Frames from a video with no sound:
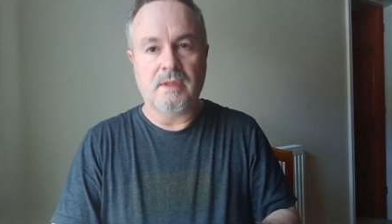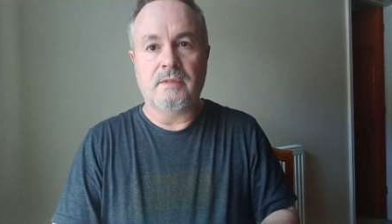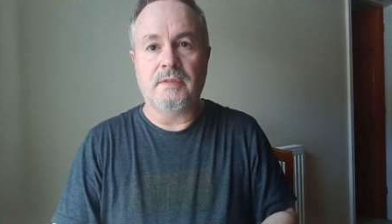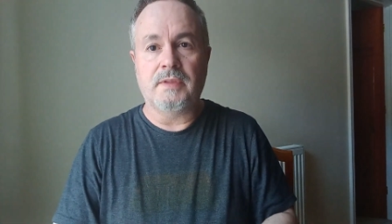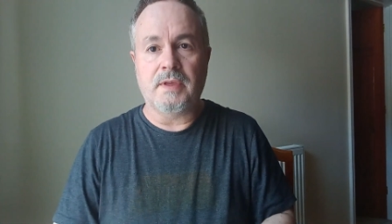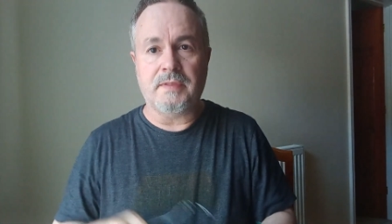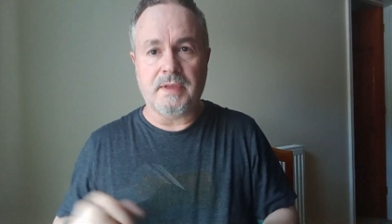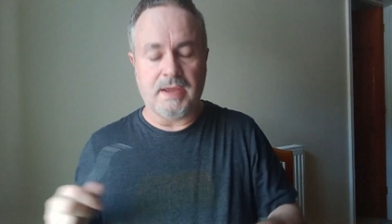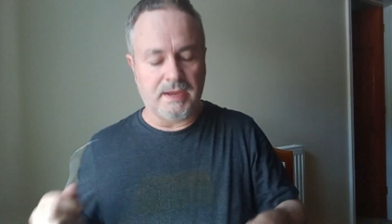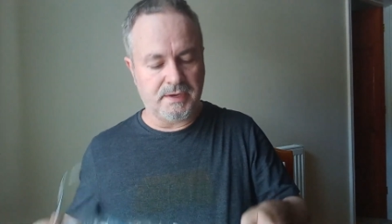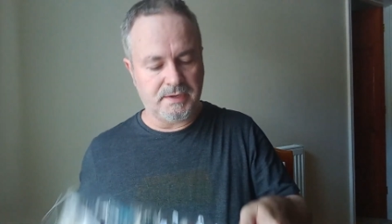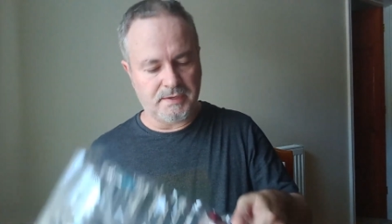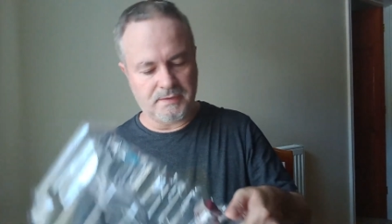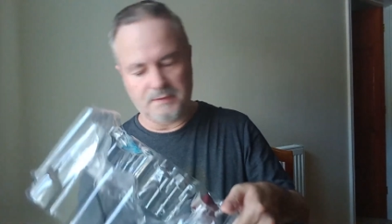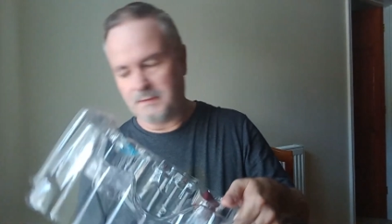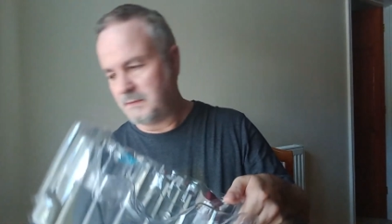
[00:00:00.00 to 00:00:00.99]
The other head,
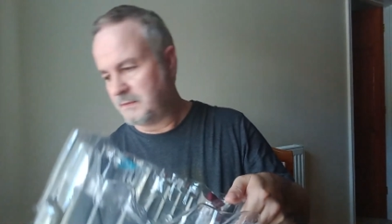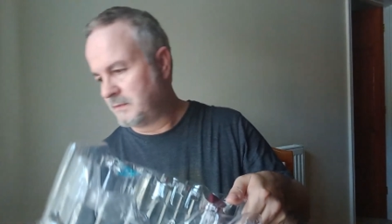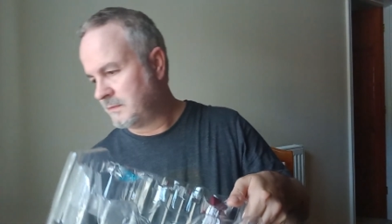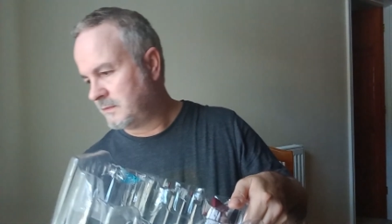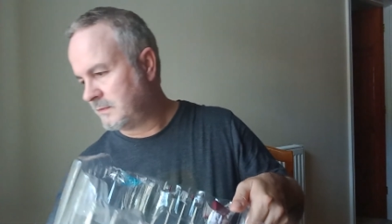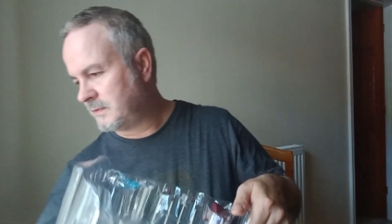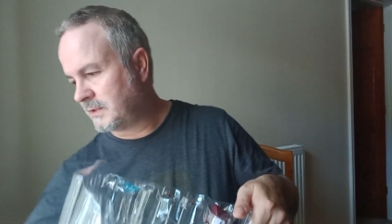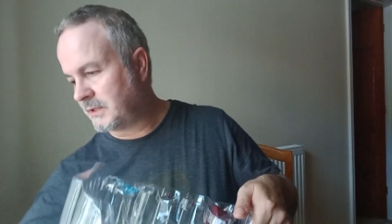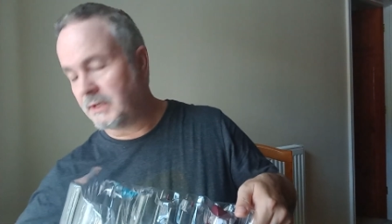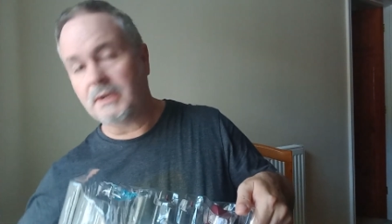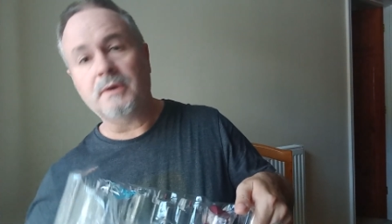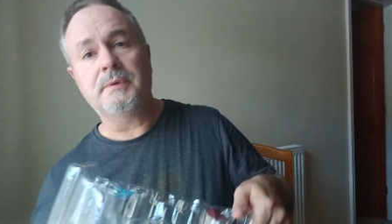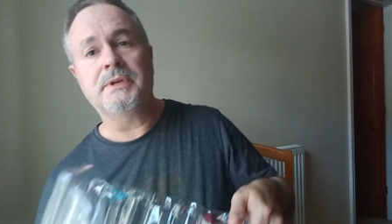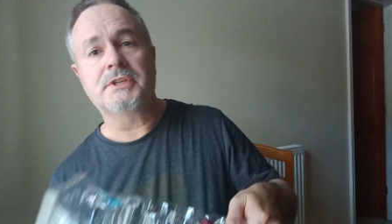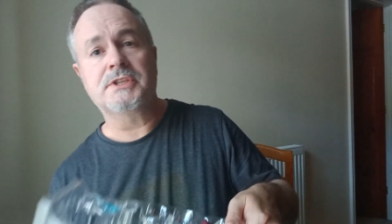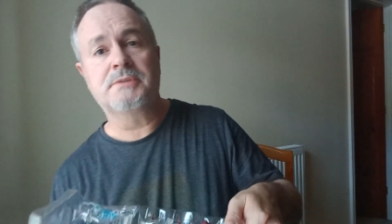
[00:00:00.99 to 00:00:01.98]
I'm going to go
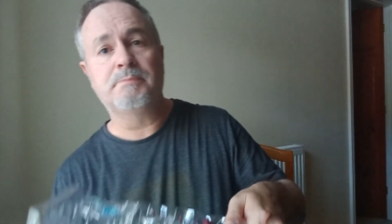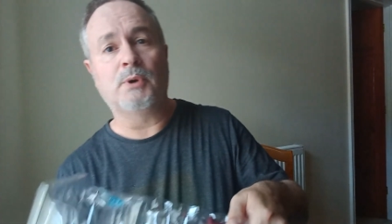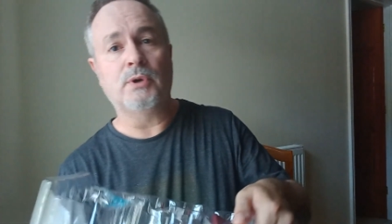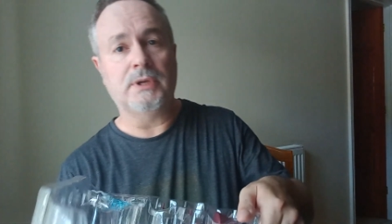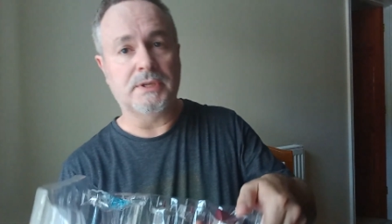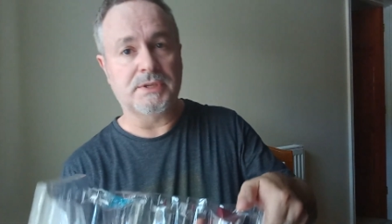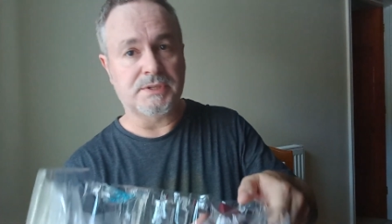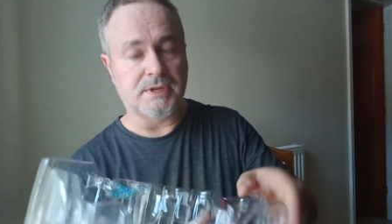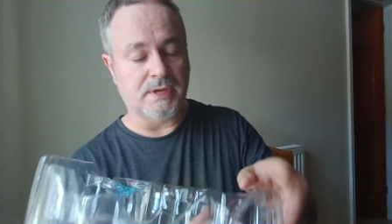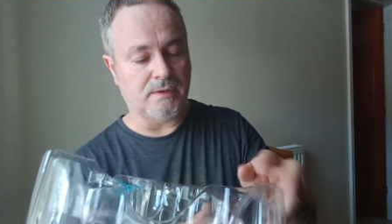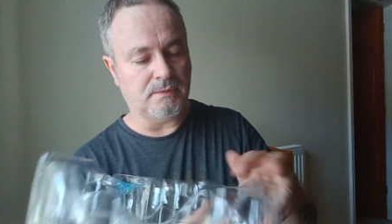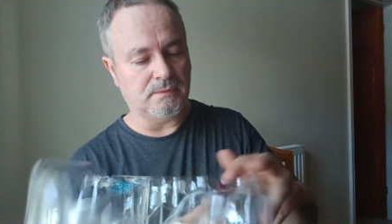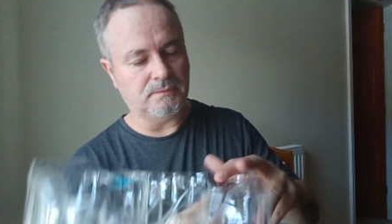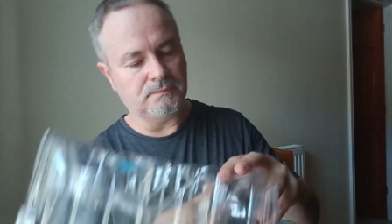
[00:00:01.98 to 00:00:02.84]
into spoilers now.